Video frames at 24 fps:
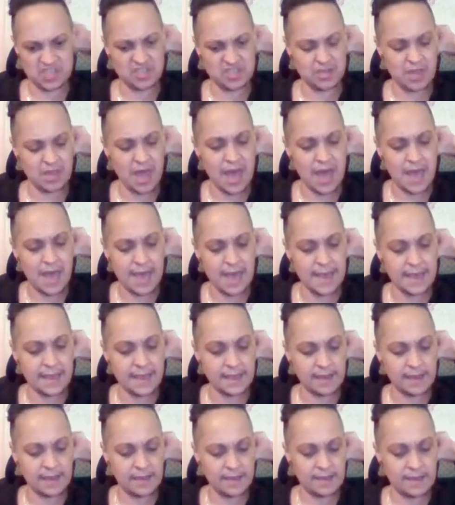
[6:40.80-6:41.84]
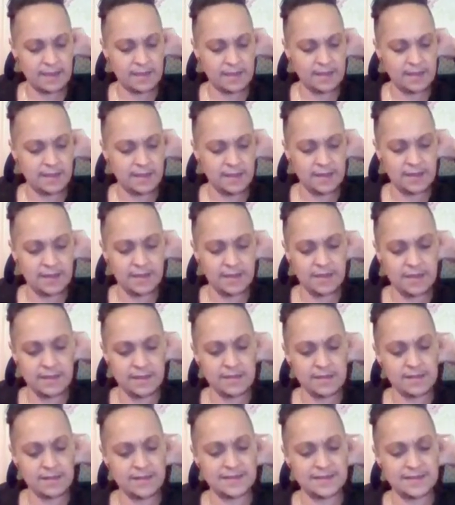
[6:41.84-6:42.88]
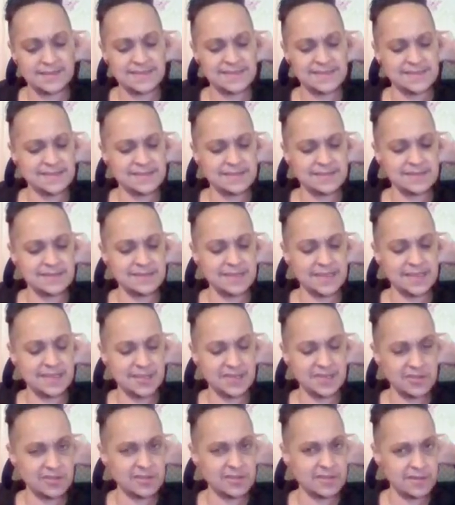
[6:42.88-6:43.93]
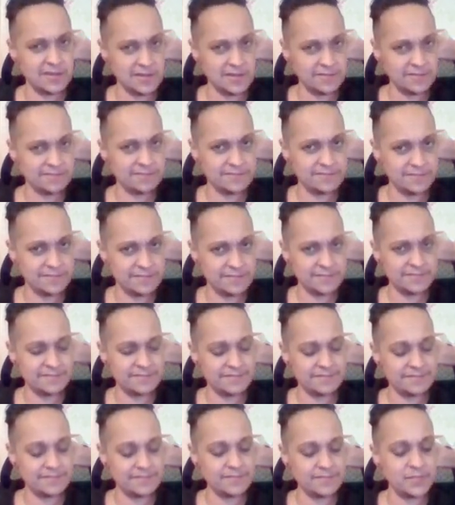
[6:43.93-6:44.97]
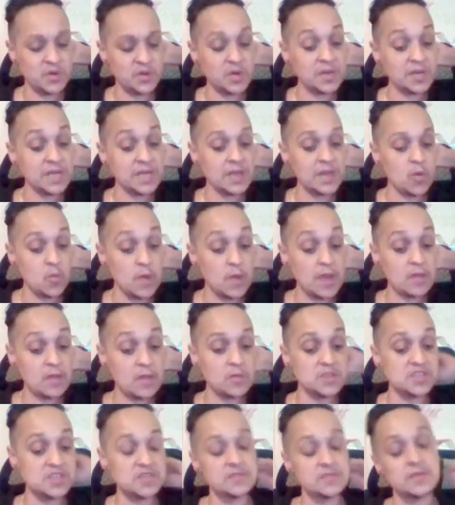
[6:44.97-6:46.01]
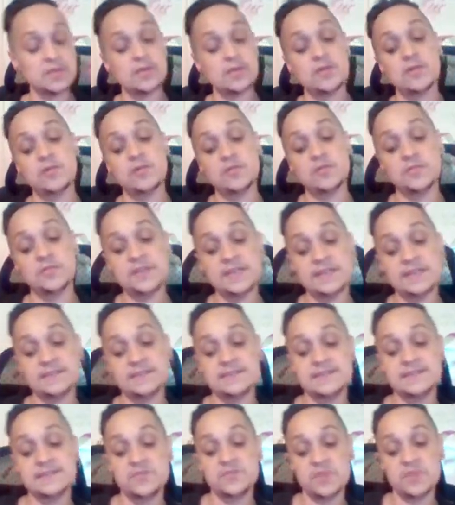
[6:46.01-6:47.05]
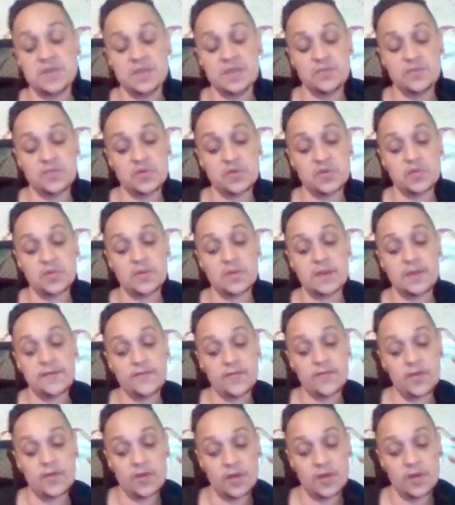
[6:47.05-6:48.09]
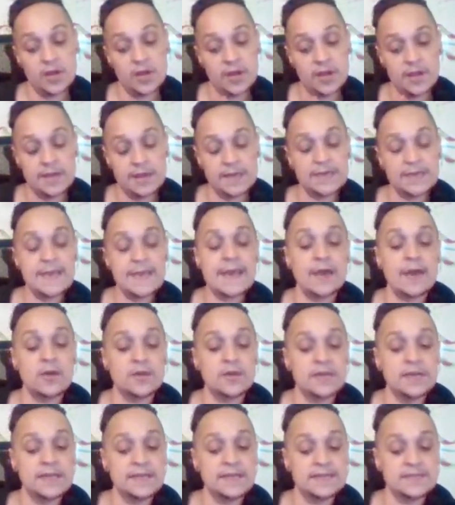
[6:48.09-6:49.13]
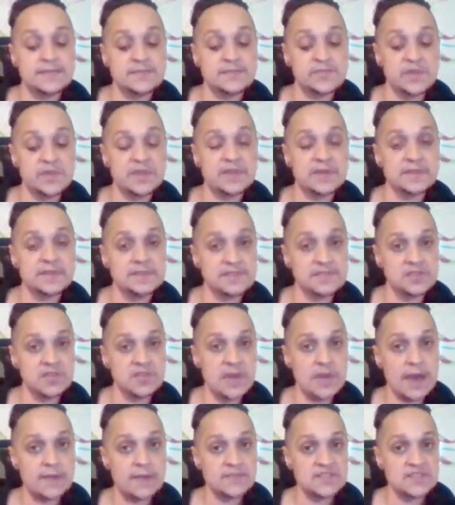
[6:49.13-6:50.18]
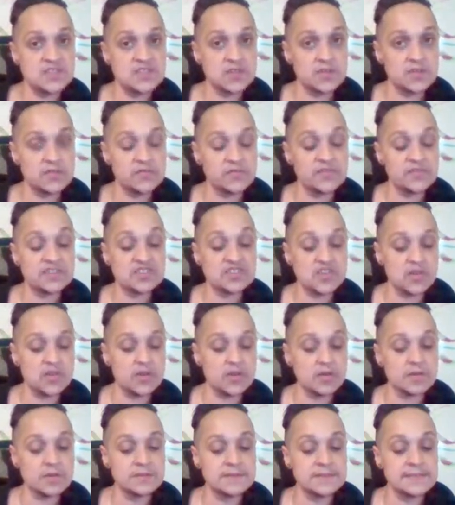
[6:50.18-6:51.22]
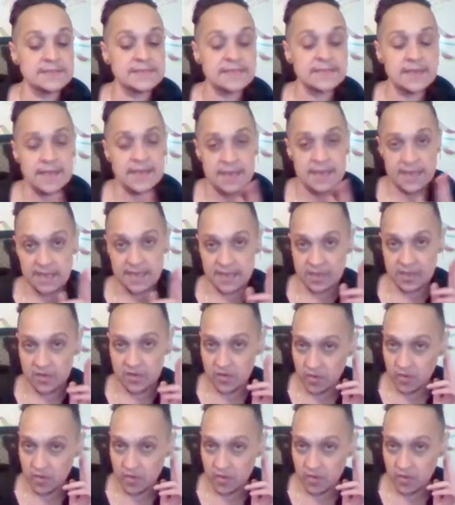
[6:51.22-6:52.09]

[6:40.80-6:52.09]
July, it's like you're putting away what you know needs to be put away for now needs, because you have certain returns and